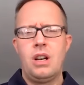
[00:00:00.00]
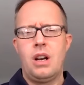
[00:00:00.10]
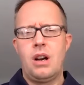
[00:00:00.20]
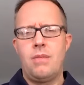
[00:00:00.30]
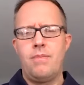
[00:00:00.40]

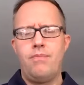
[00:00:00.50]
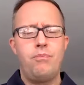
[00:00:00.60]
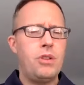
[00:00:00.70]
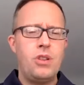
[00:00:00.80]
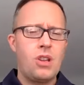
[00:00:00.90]

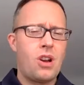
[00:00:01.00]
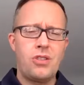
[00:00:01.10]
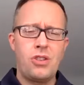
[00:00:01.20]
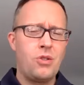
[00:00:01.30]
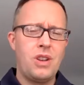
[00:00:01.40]
but you could
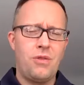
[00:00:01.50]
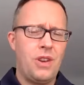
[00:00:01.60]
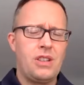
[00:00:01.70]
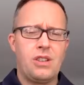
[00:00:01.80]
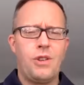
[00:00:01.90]
also do it in a
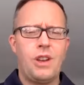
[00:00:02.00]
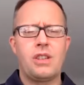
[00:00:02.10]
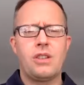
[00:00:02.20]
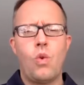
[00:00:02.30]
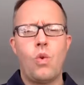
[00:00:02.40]

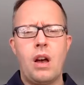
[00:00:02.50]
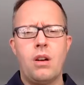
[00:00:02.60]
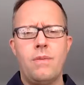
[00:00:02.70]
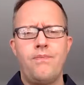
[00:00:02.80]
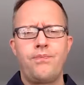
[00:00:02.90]
face-to-face as
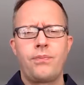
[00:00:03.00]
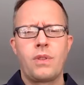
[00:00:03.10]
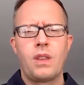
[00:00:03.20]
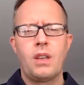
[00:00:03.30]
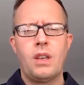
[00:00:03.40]
well.
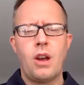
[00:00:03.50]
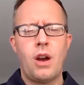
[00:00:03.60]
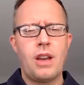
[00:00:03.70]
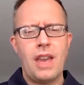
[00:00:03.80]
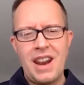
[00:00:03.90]

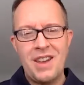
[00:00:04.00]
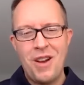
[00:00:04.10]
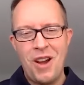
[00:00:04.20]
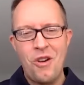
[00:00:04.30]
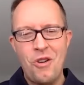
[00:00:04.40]
Again, I
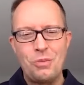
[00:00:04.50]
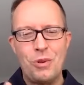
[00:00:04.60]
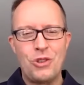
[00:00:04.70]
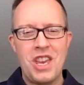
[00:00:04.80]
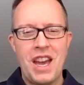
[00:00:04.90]
always
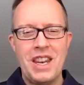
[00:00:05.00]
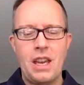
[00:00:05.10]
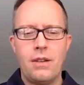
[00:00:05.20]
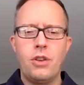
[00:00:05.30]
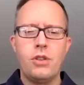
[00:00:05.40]
push the
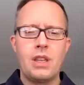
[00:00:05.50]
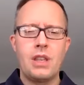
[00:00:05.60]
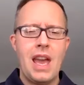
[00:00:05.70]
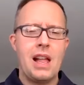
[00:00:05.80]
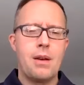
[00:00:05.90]
idea of using
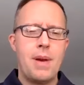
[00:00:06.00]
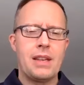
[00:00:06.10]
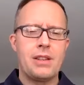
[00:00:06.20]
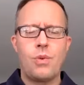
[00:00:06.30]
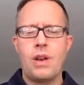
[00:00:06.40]
the
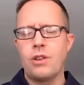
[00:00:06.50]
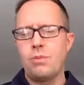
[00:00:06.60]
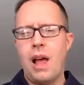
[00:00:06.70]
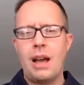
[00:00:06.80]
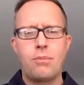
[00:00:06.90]
LMS, whether it's
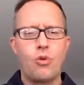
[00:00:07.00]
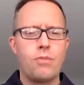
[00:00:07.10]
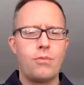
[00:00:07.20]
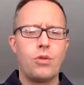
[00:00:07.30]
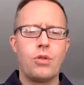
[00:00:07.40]
Blackboard,
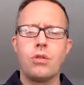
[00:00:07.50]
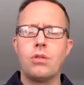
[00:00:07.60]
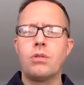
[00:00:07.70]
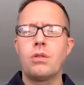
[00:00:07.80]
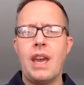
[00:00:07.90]

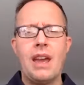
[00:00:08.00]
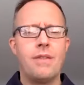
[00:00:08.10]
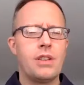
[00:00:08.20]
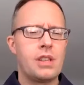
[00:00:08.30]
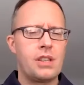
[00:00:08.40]
Moodle,
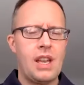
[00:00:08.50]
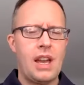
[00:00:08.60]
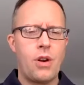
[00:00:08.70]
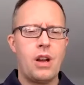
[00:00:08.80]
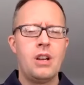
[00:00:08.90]
Canvas,
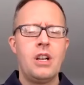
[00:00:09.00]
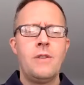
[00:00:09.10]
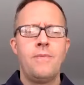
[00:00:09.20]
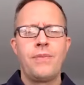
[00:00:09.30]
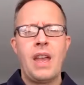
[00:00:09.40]
etc.,
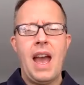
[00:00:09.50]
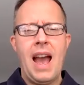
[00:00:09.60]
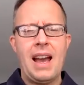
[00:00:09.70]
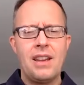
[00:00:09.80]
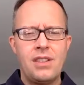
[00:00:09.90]

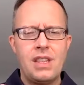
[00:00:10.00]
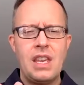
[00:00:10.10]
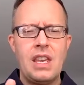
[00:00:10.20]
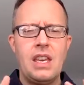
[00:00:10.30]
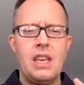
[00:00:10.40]
as
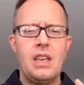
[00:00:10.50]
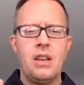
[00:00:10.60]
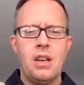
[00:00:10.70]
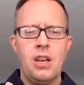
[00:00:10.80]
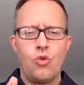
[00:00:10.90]
the
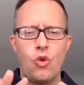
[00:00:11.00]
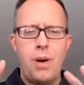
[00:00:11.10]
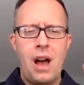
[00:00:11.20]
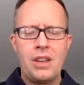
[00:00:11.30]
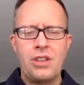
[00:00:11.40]

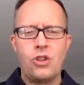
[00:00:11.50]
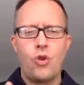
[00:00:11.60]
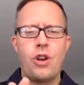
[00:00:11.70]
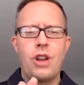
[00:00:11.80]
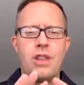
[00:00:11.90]

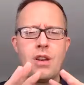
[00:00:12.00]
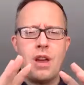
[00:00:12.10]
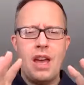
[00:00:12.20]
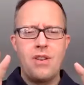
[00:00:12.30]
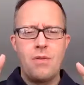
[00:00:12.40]
repository and
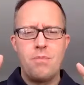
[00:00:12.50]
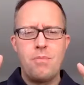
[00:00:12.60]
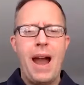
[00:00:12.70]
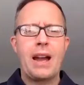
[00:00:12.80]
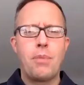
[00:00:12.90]
the
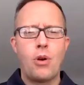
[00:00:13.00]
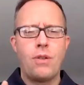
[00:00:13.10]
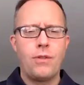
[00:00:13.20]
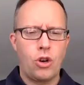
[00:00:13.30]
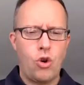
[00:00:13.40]
backbone
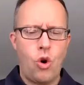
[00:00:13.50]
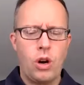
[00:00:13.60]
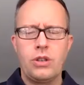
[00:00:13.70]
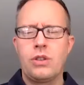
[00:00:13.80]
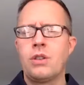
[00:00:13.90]
of your
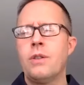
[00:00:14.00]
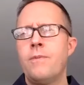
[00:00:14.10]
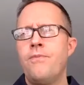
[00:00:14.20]
course.